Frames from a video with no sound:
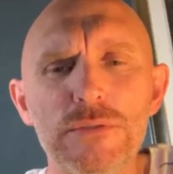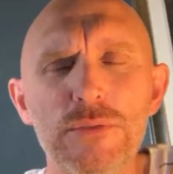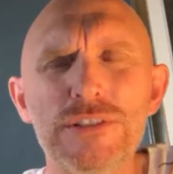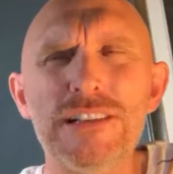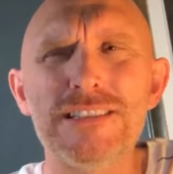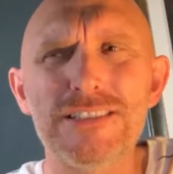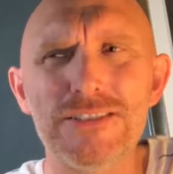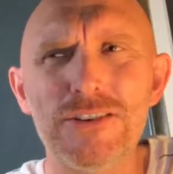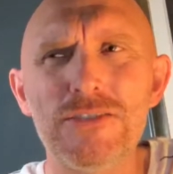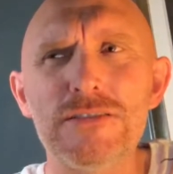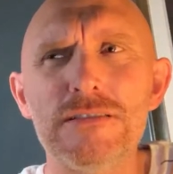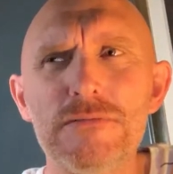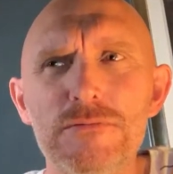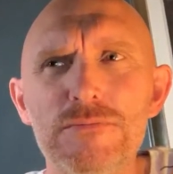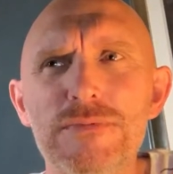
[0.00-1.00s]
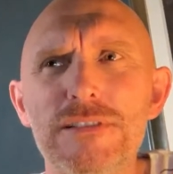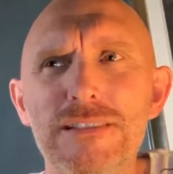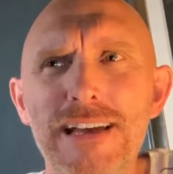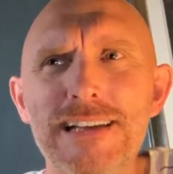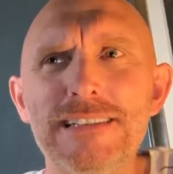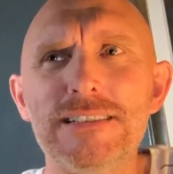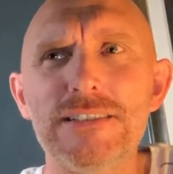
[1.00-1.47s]
the
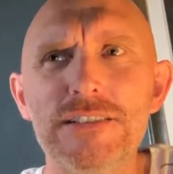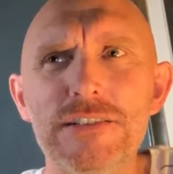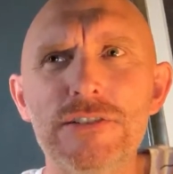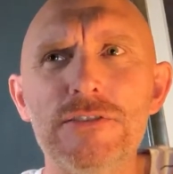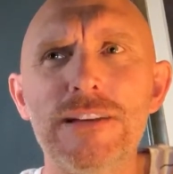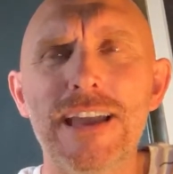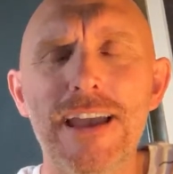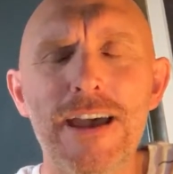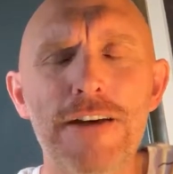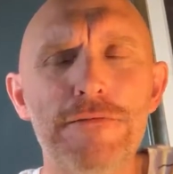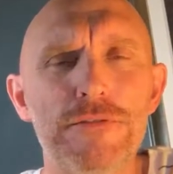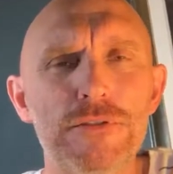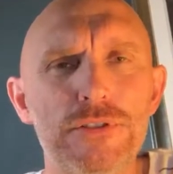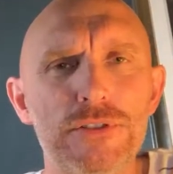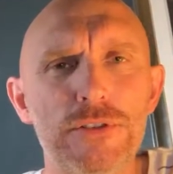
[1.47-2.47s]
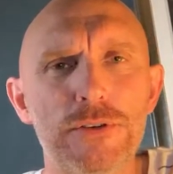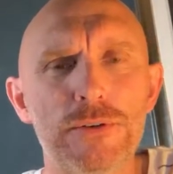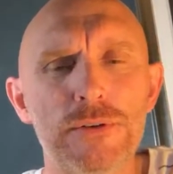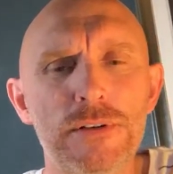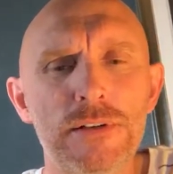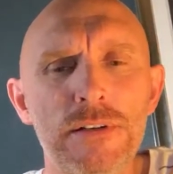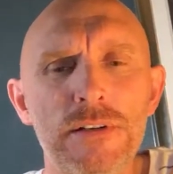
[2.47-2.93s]
last year and a half or
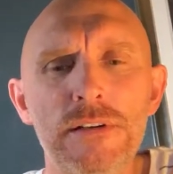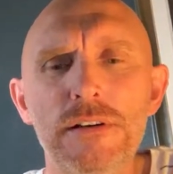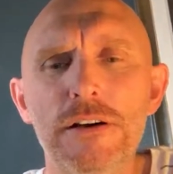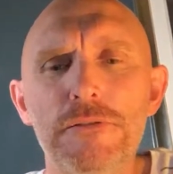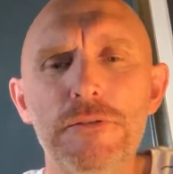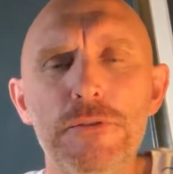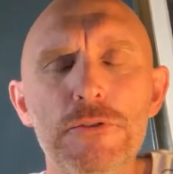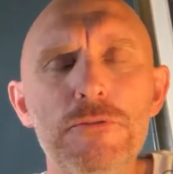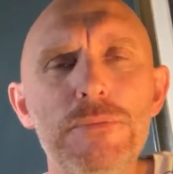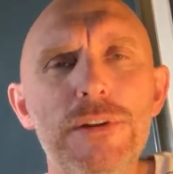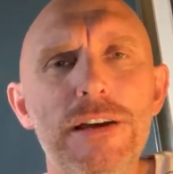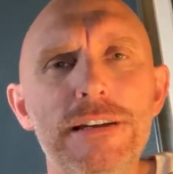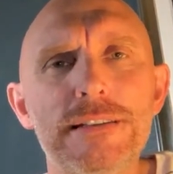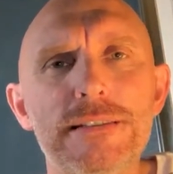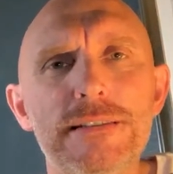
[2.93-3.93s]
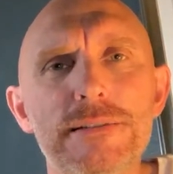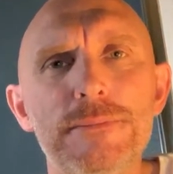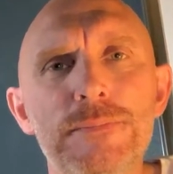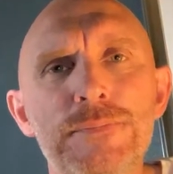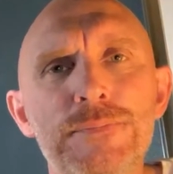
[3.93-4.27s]
so of group nights,